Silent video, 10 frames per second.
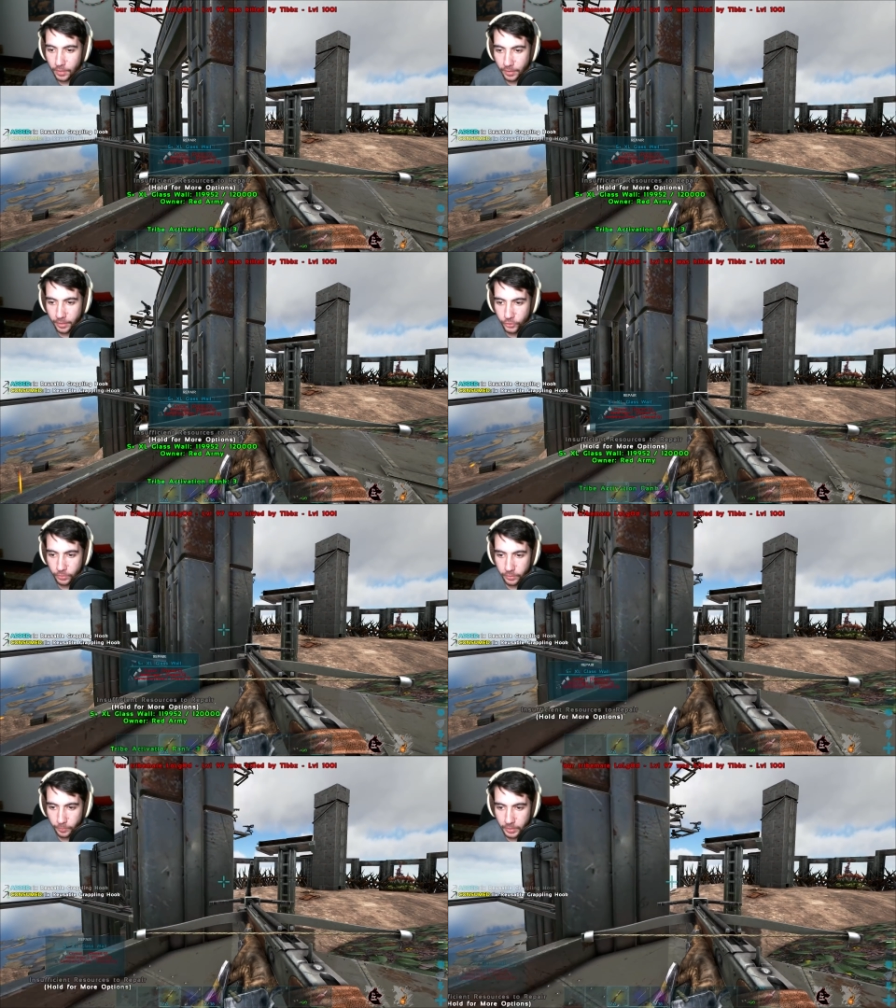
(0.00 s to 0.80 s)
Gotta shoot
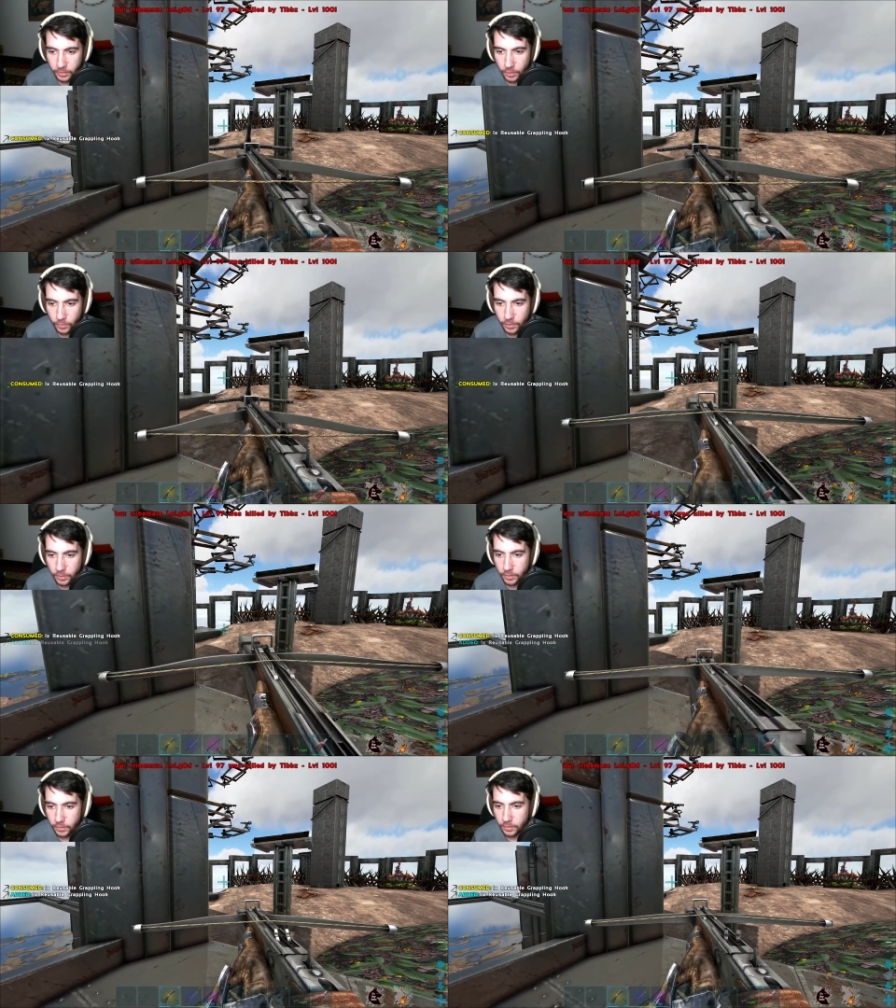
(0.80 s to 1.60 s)
a little bit lower.
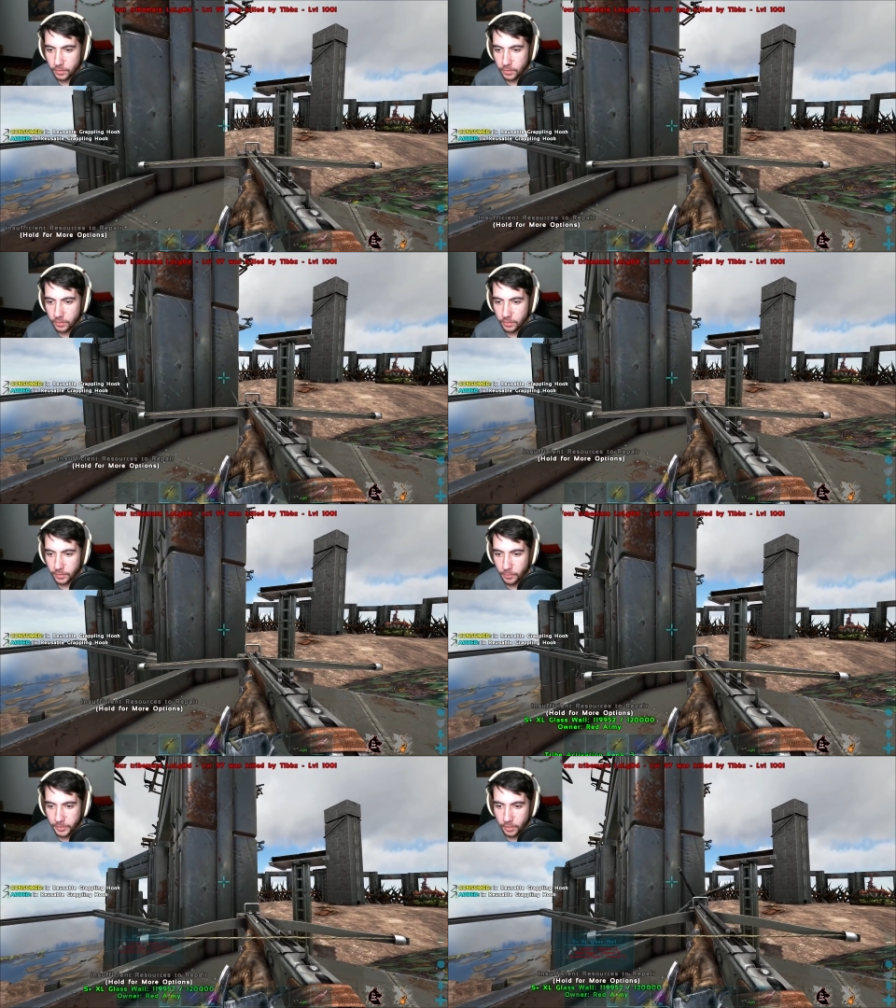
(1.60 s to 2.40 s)

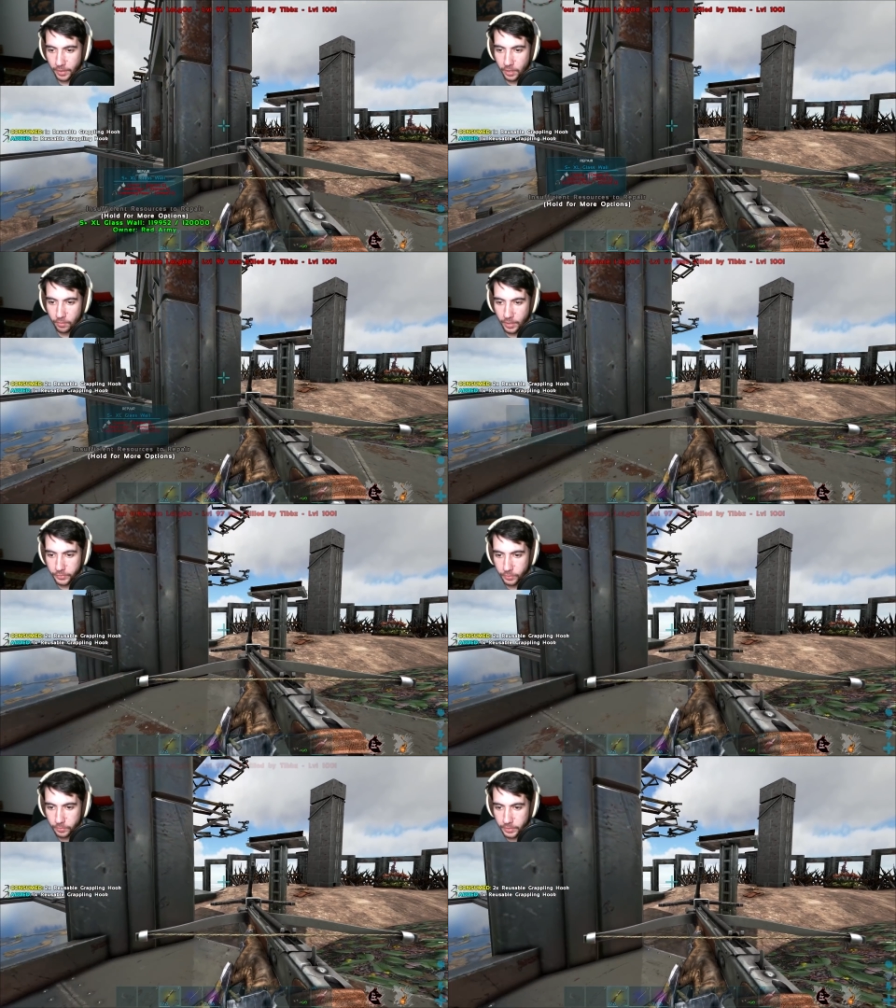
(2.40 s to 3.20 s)
There we go. I got it right.
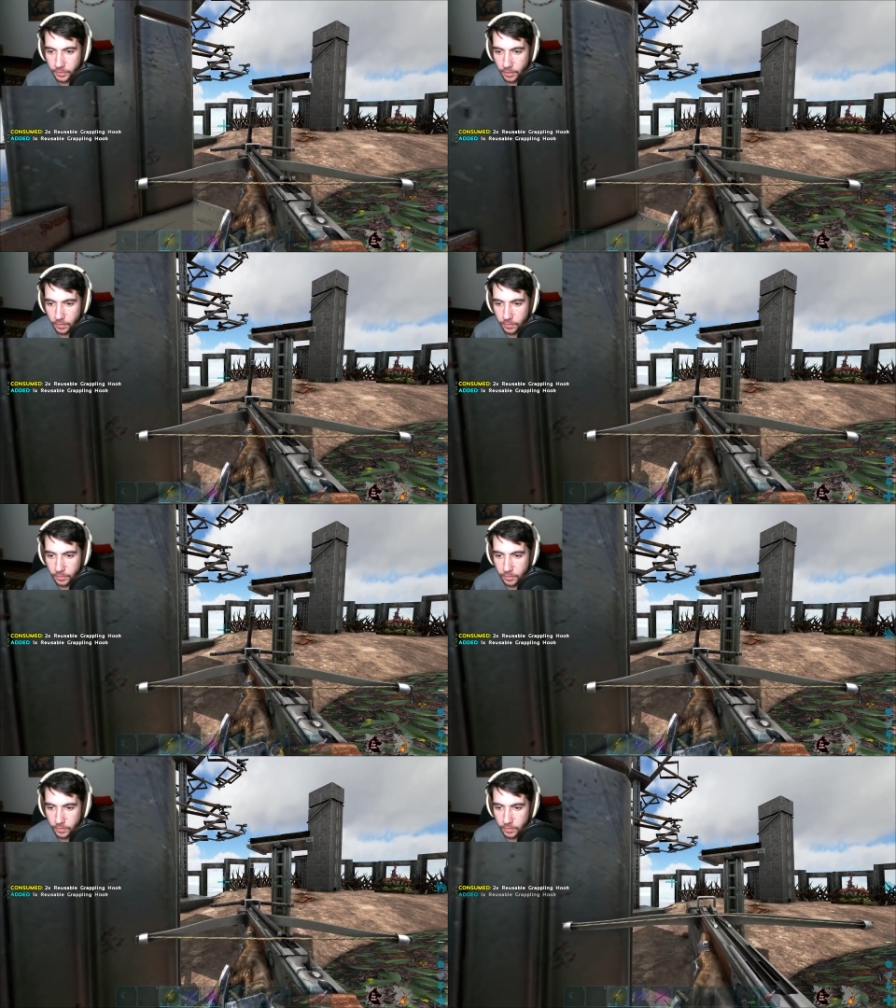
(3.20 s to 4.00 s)
Zoned in now.
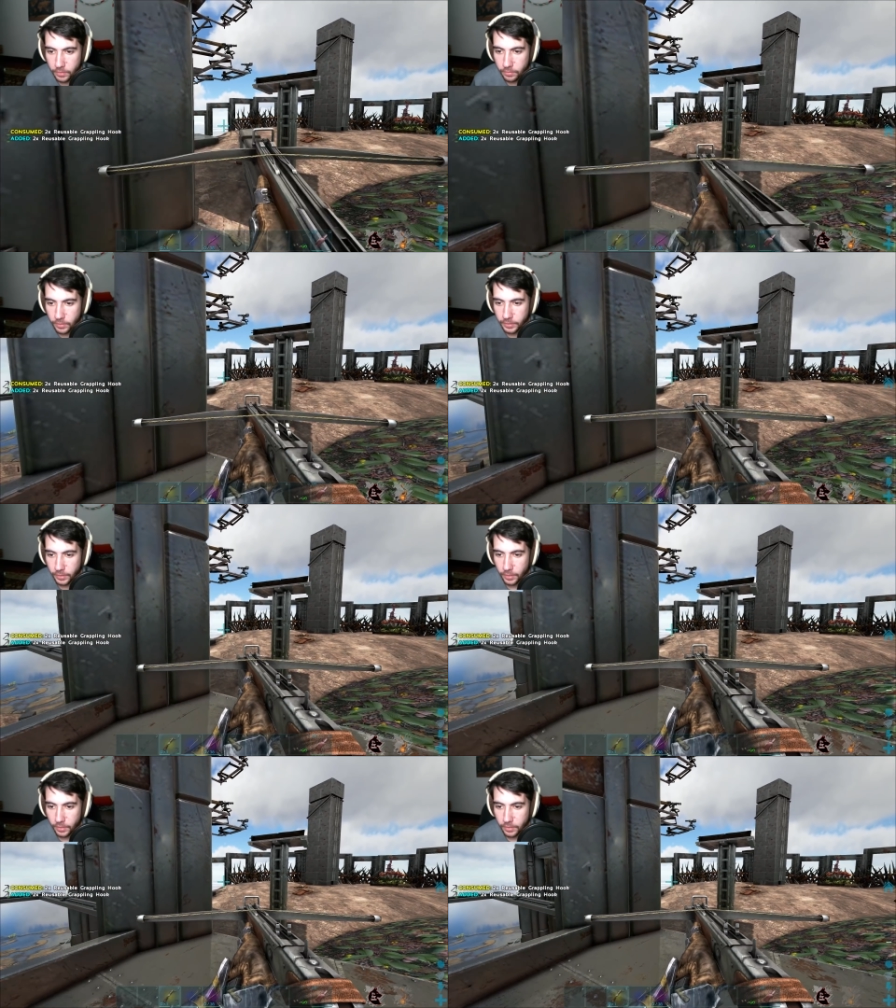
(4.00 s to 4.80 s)
Right there.